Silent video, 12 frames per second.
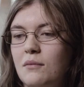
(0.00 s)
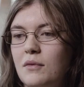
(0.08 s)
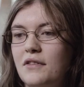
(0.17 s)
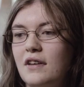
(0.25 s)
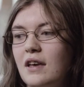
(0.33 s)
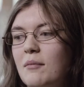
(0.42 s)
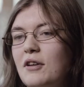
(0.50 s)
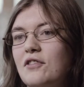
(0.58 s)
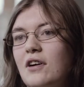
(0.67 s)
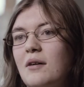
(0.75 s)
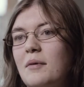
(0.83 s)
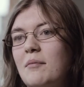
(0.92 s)
Once I get my
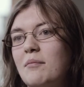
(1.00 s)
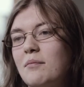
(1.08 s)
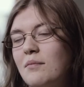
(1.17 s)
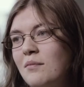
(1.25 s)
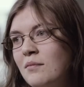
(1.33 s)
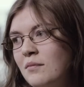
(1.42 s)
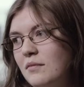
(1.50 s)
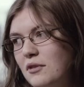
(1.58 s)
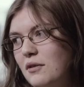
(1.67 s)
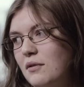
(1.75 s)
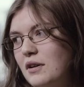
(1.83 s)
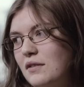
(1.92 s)
job, I'm
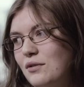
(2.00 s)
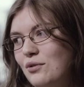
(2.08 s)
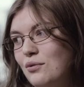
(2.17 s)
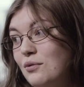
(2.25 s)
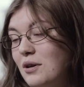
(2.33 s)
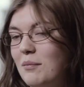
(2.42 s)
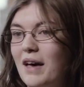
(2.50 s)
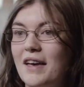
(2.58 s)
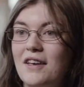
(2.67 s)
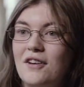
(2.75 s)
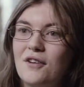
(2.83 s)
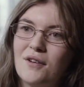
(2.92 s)
going to come
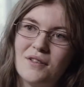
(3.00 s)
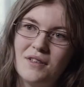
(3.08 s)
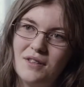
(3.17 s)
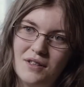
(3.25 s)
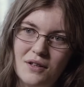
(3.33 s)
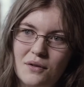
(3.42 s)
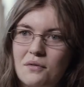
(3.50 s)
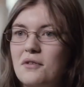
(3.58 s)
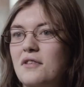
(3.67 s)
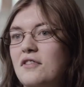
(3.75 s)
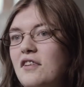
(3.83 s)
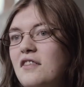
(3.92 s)
back here, go
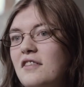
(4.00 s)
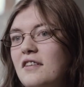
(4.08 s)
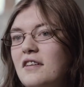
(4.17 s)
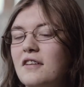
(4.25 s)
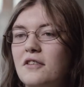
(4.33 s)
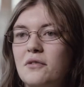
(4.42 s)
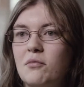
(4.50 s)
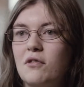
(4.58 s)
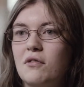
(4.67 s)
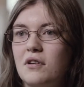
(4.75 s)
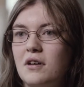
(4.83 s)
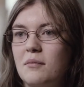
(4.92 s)
through the changing gears
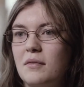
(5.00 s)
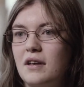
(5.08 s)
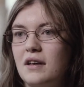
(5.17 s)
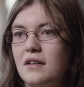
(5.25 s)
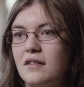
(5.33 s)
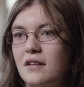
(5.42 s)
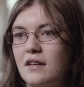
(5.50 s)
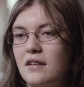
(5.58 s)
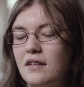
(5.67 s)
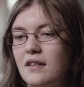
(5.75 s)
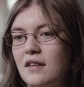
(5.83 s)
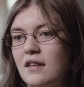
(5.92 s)
program, and
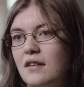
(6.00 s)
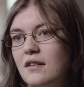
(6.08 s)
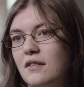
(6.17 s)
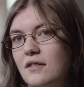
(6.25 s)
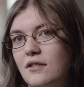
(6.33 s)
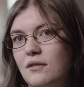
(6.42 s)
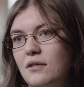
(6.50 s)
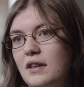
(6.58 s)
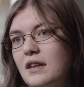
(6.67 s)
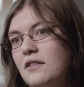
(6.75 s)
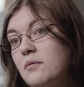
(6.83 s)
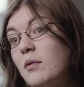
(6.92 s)
do
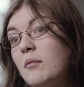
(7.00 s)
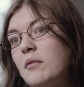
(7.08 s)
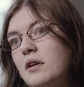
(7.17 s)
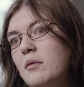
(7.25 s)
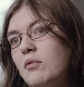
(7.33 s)
the Smart Money